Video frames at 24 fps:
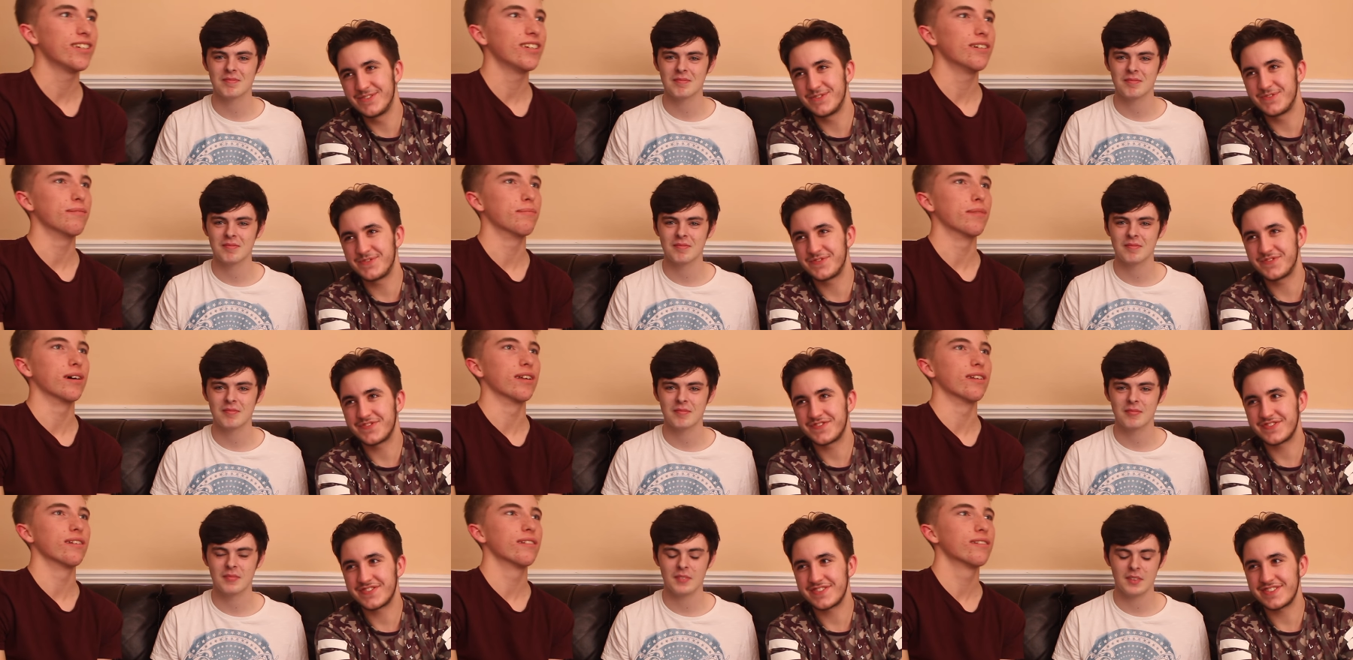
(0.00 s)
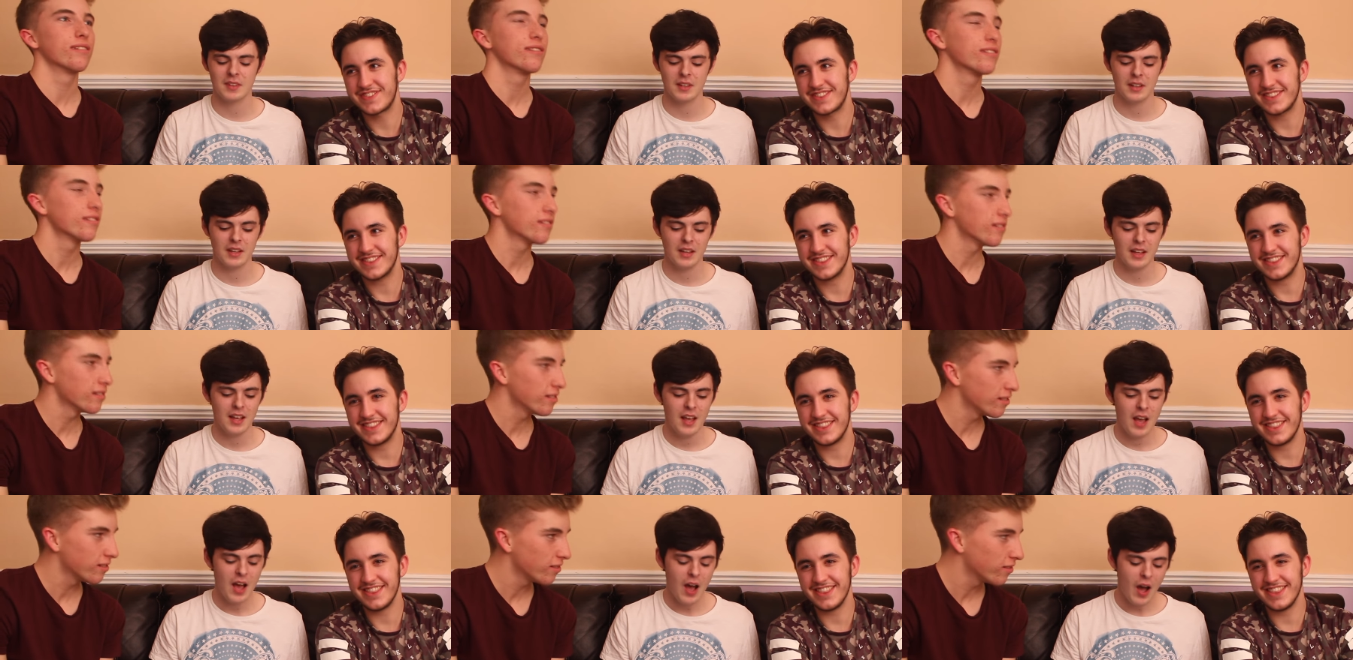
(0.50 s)
Speaker 1: Yeah, man.
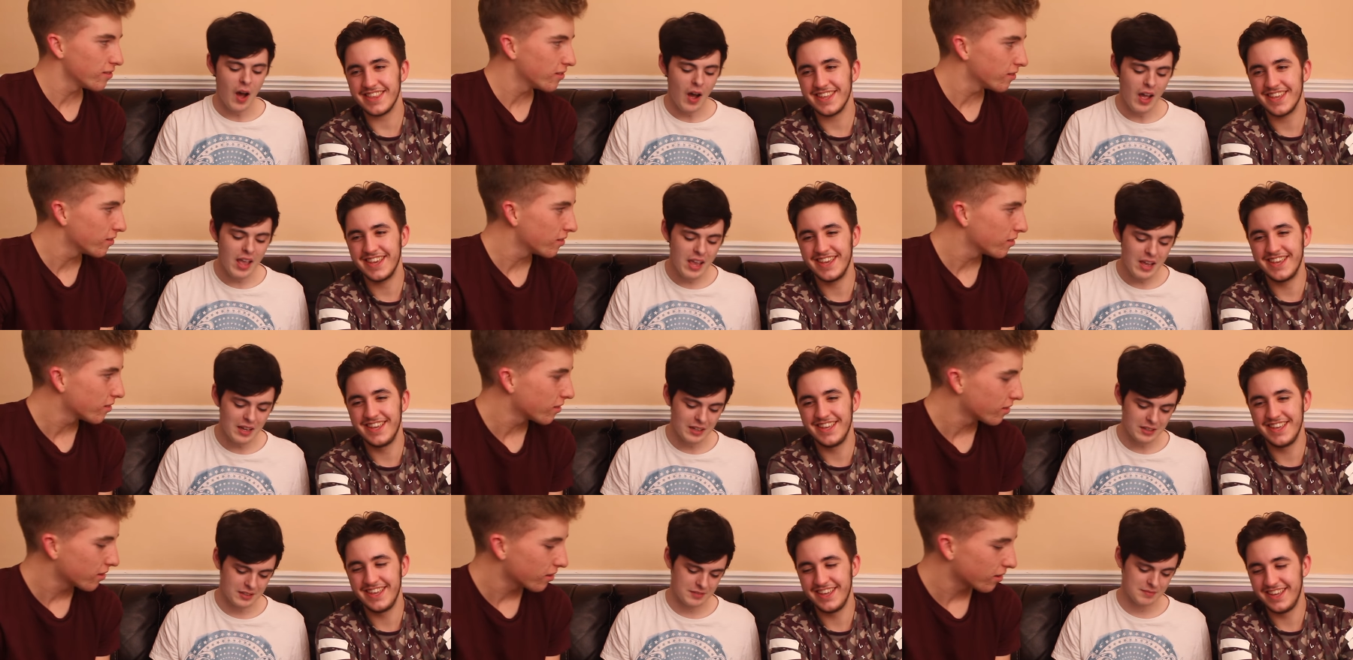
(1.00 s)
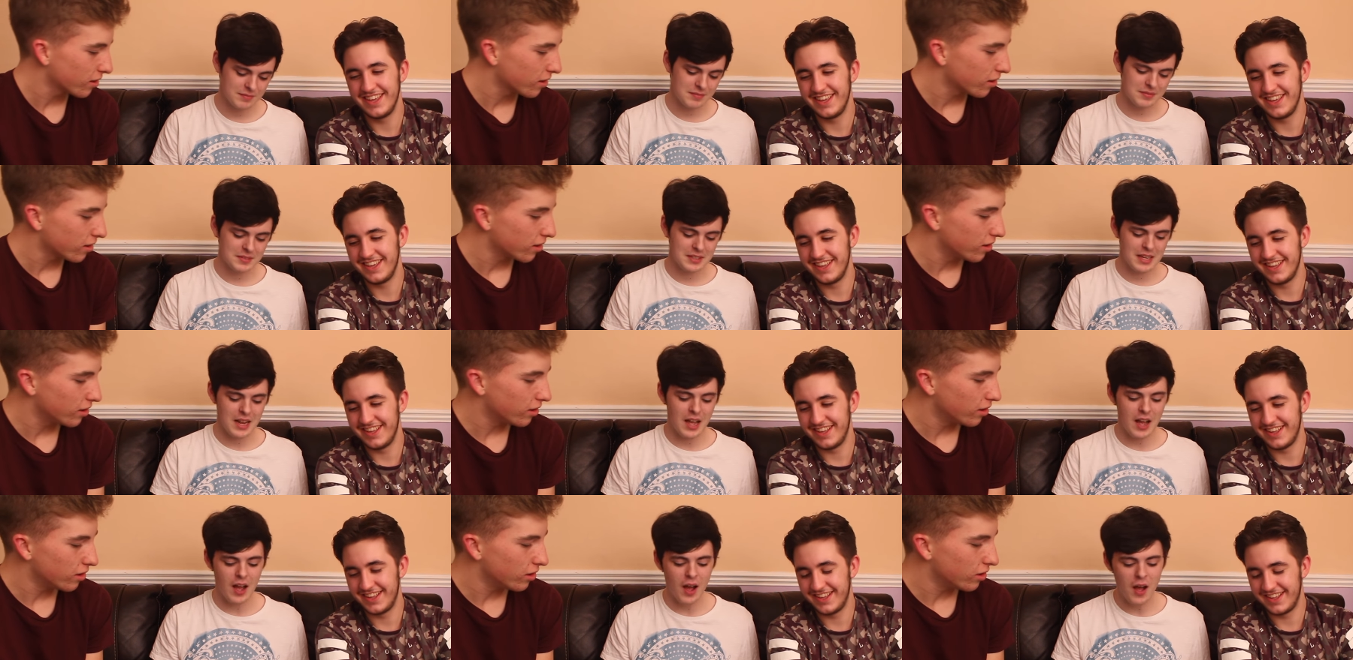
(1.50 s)
I.
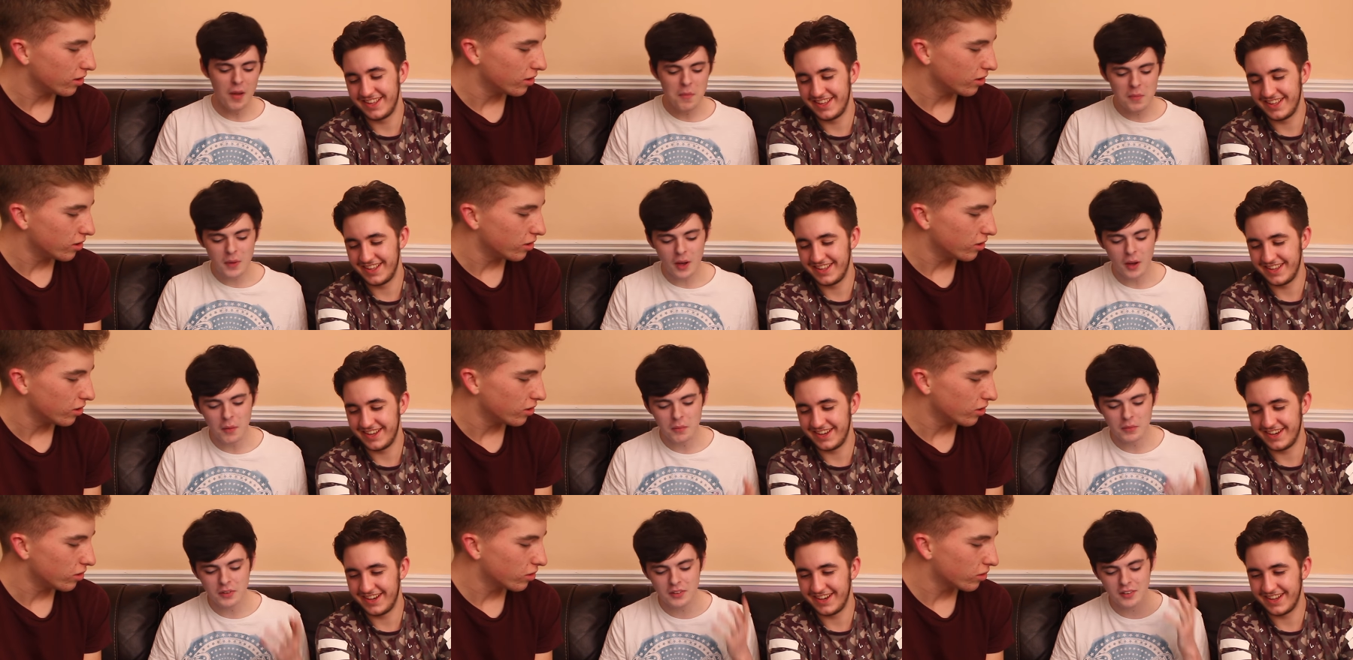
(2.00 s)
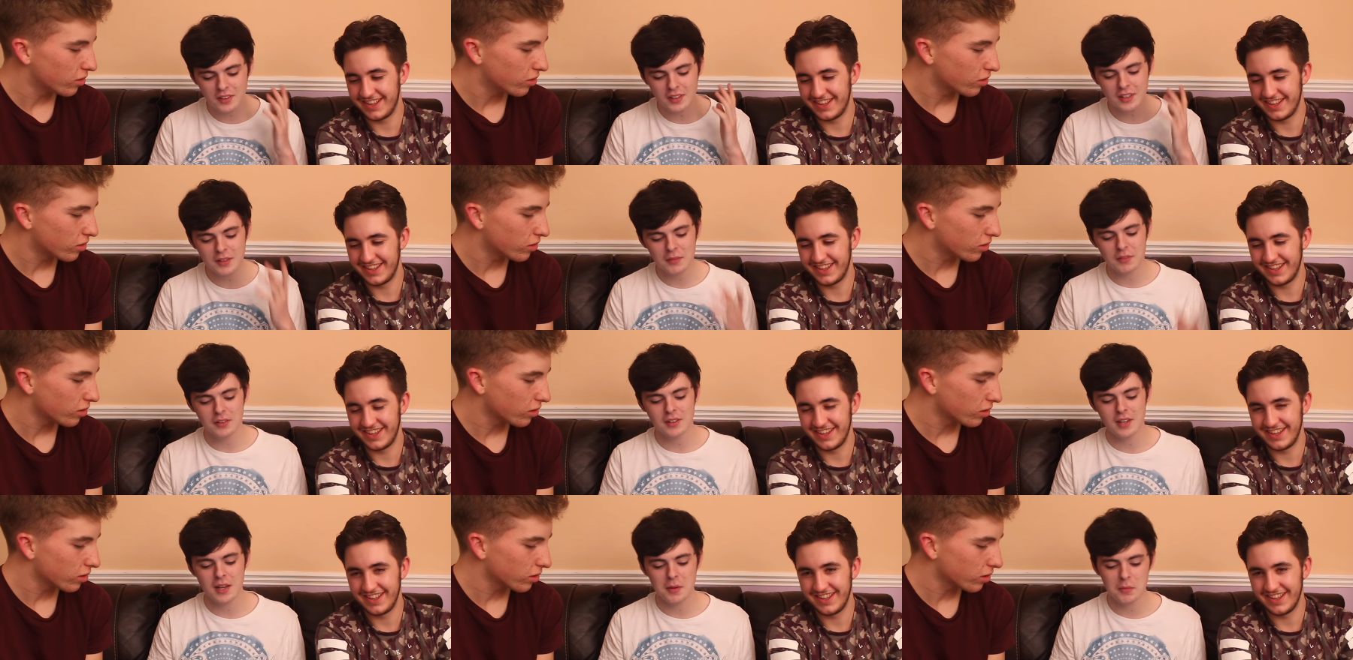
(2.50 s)
I'm, I'm just gonna give it to